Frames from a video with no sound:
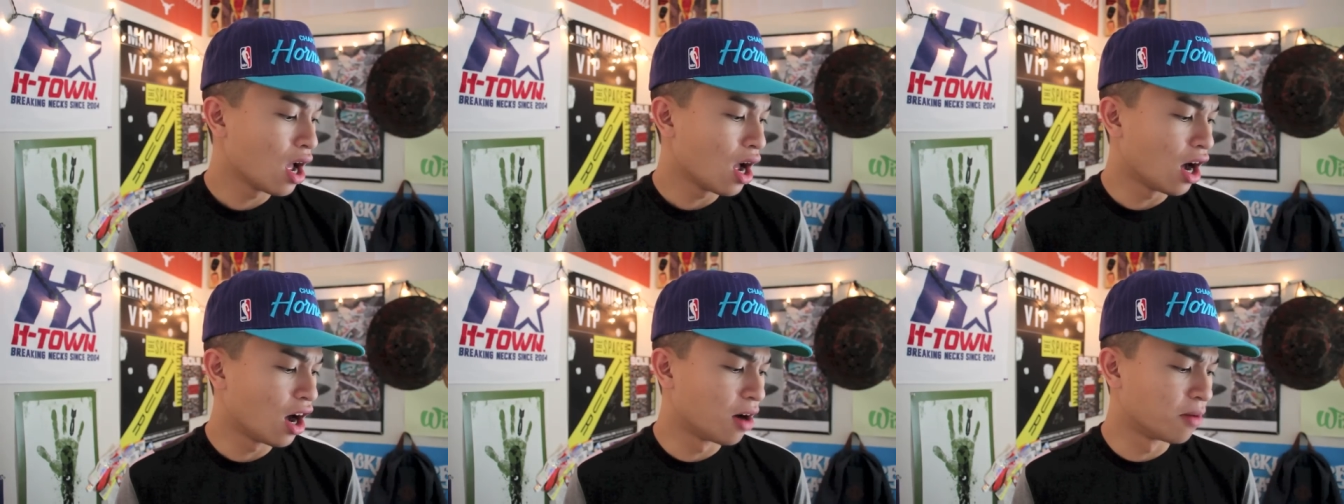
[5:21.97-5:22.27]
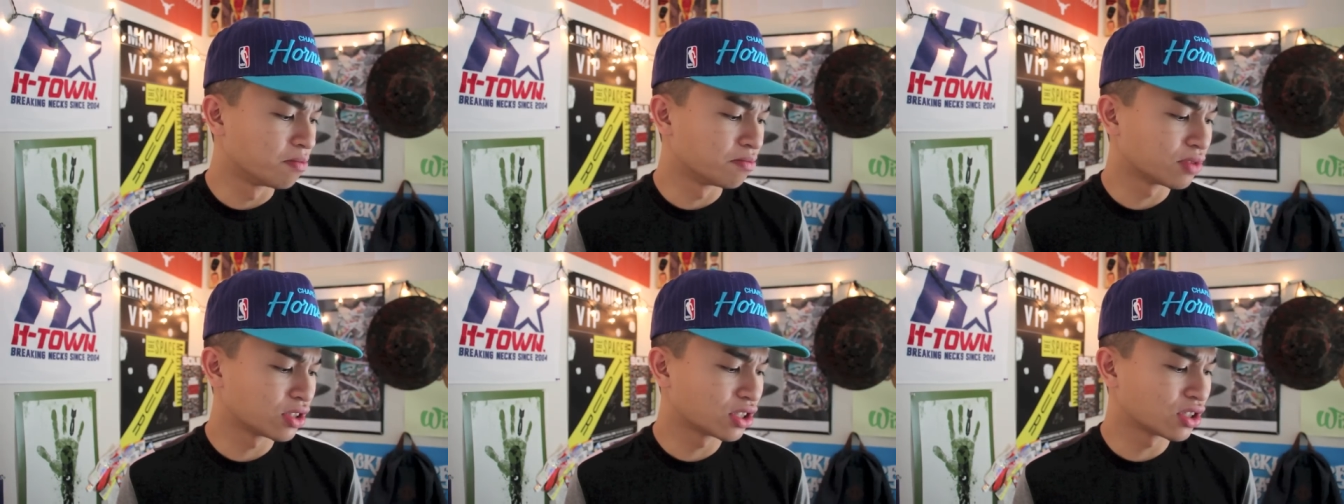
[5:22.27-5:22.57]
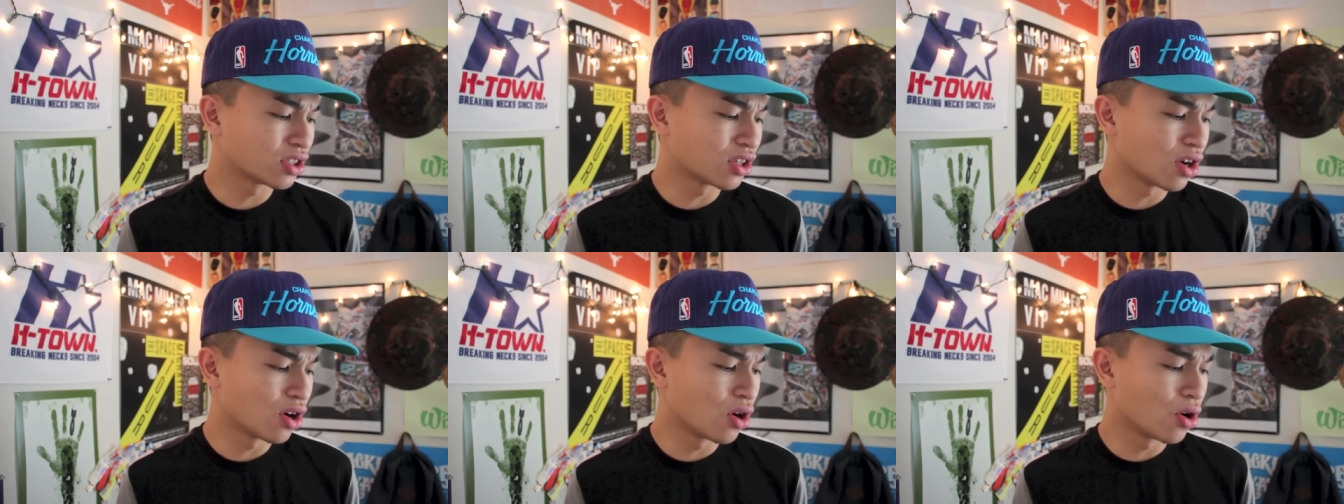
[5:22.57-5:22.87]
Um,
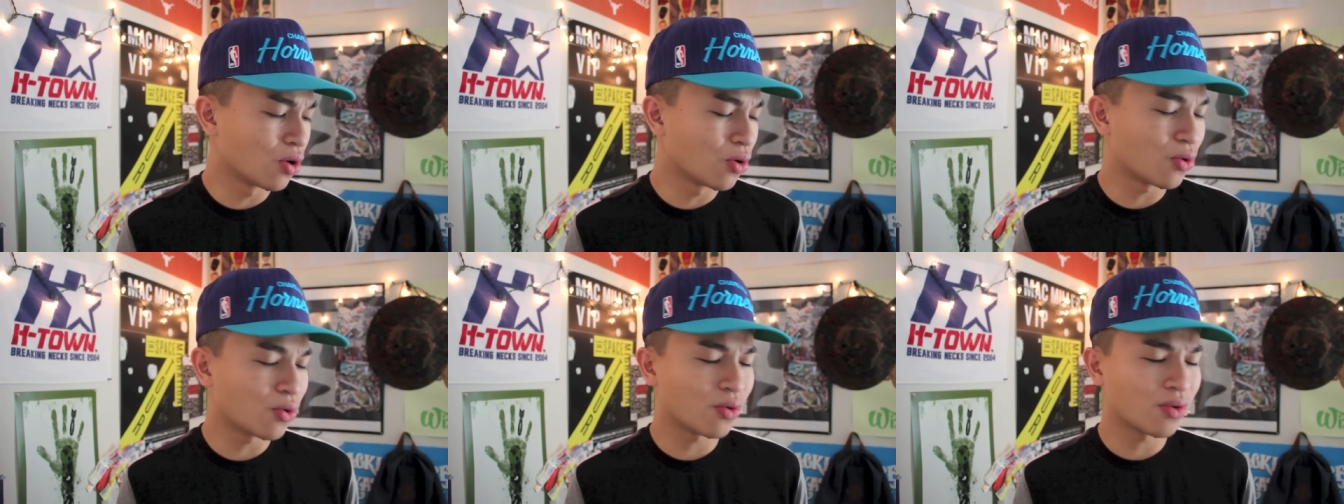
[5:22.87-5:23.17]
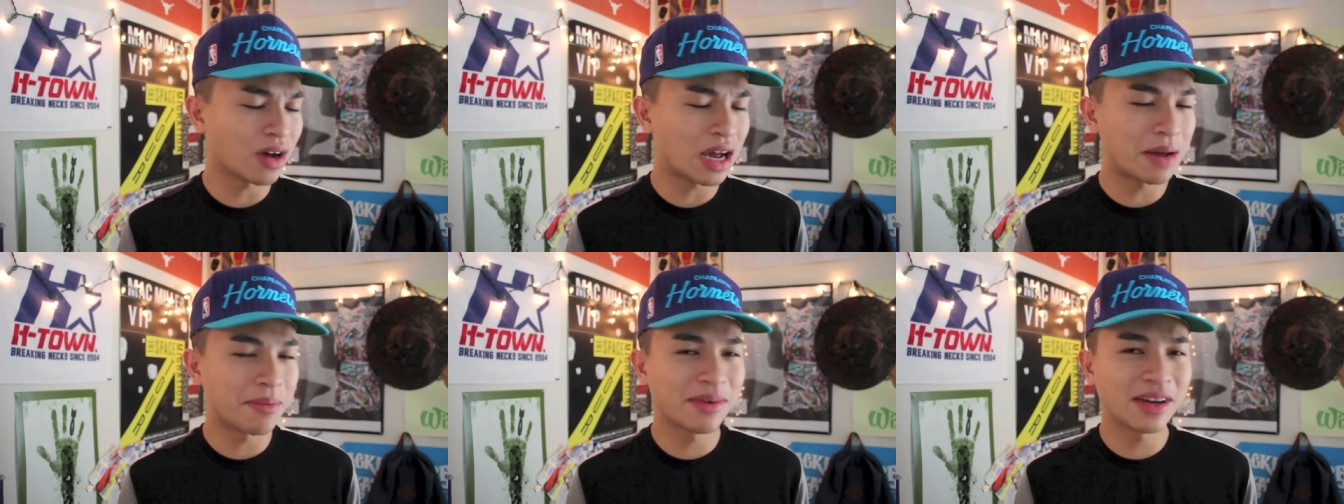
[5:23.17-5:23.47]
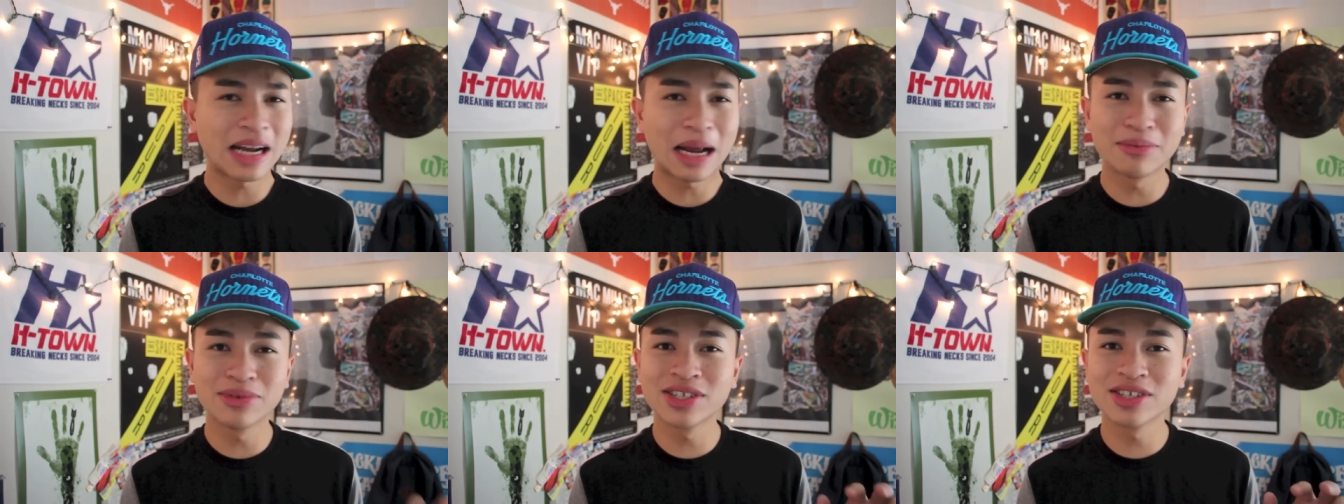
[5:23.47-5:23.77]
so, I
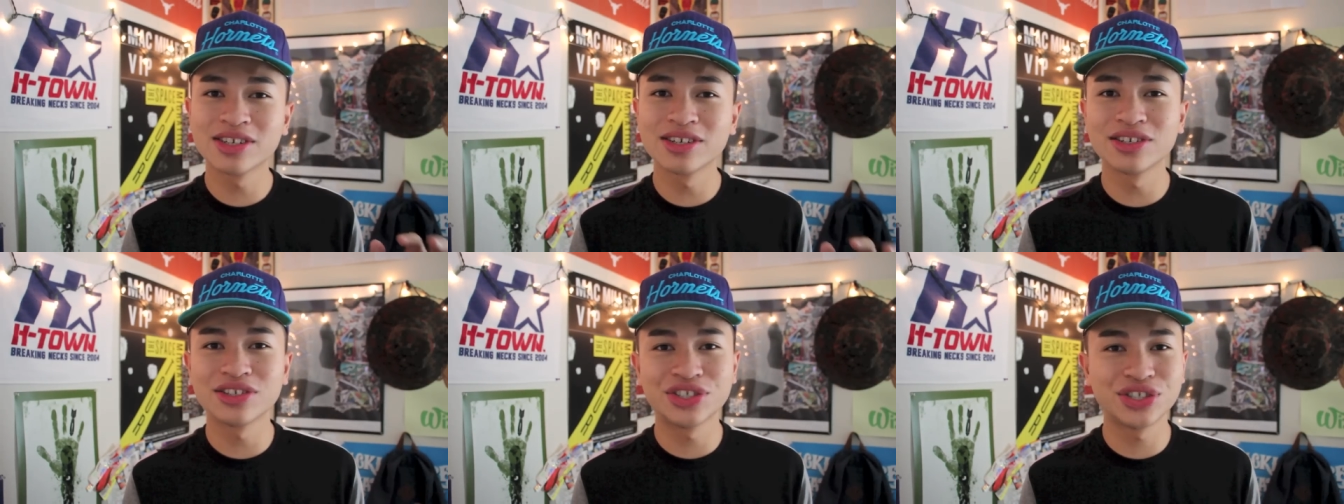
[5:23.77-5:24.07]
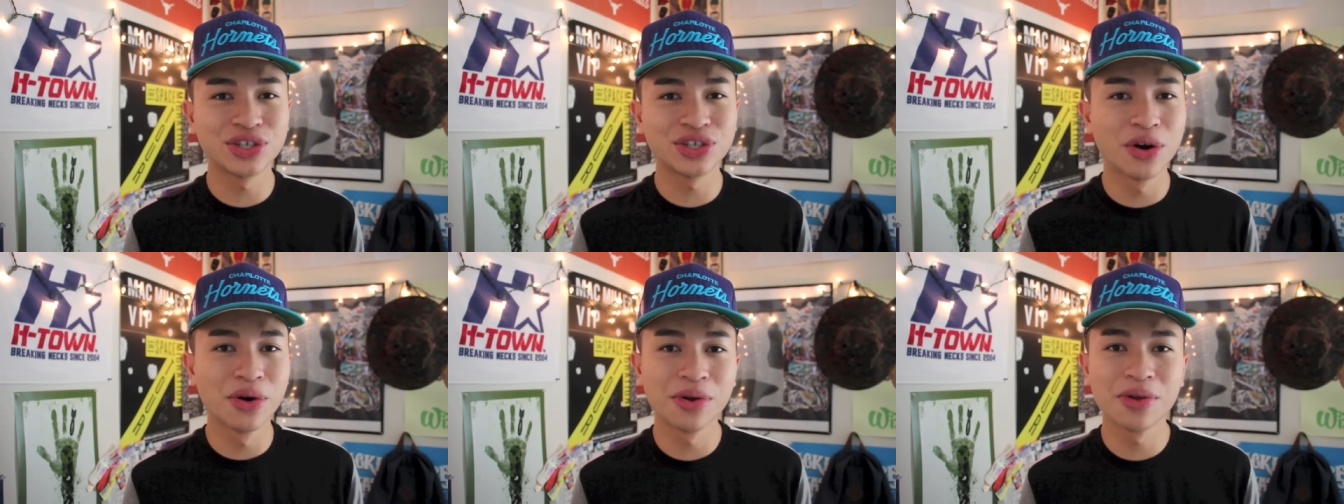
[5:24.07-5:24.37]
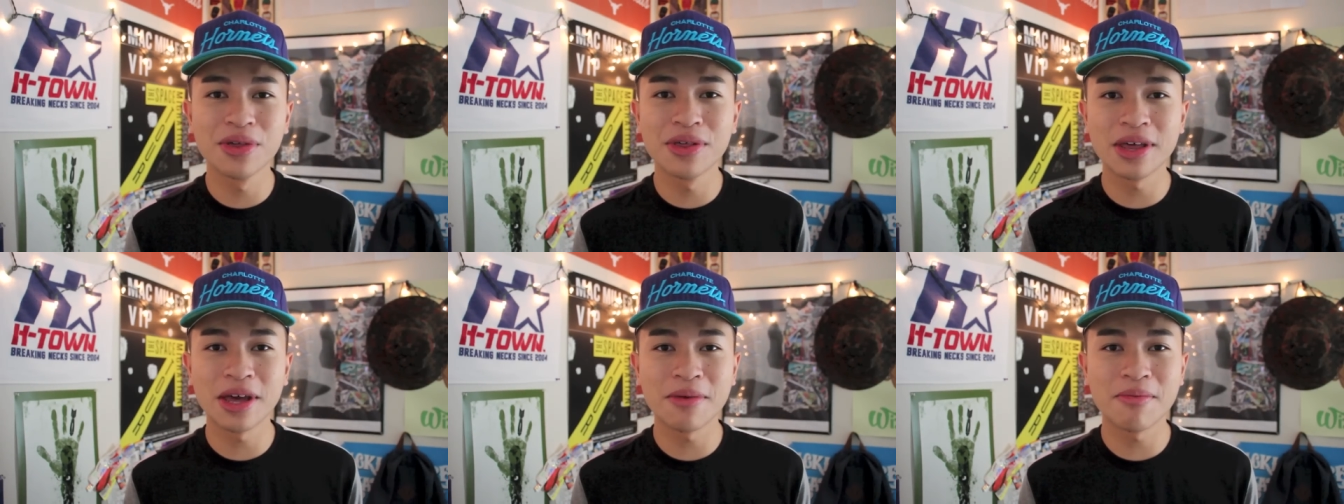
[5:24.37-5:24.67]
mean, I'm just going to show
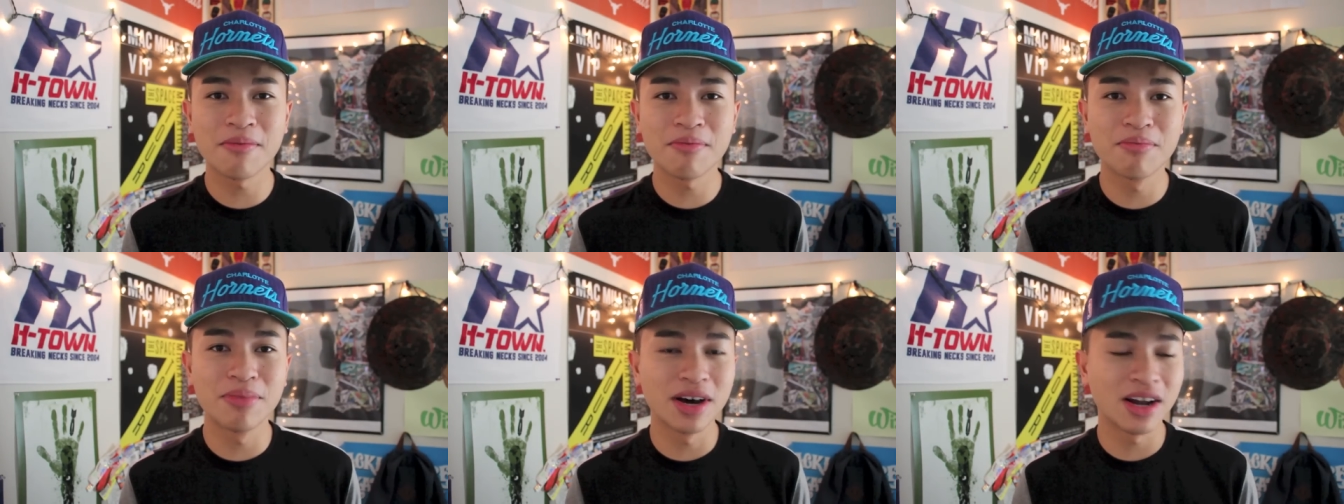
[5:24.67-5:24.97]
you them,